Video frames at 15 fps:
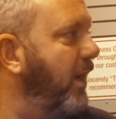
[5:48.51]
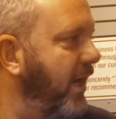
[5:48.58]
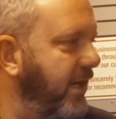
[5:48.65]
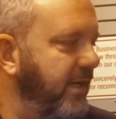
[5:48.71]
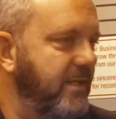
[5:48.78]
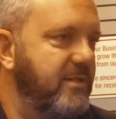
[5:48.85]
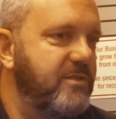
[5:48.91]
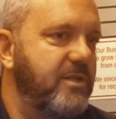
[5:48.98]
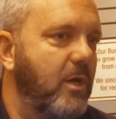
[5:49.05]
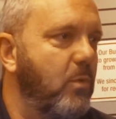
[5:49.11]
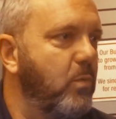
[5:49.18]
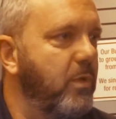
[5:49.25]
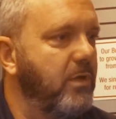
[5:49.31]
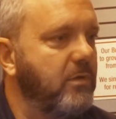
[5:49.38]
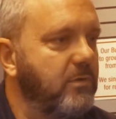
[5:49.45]
Right. And so
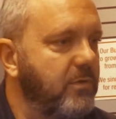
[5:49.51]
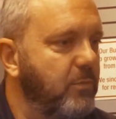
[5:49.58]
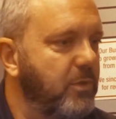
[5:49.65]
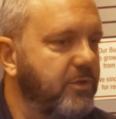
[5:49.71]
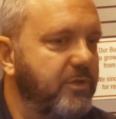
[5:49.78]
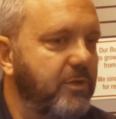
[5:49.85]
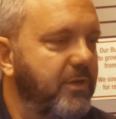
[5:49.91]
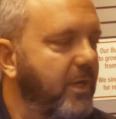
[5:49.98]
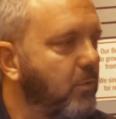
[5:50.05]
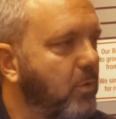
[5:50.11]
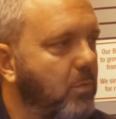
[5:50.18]
we'll do that.